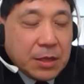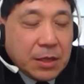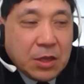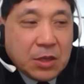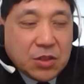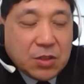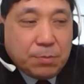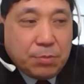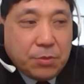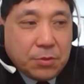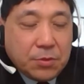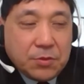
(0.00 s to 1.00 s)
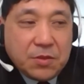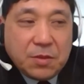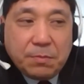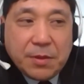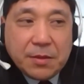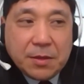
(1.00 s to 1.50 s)

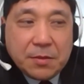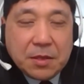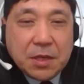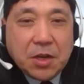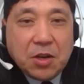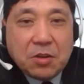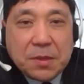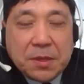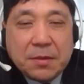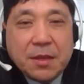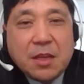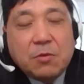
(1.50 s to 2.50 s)
export-dependent economy.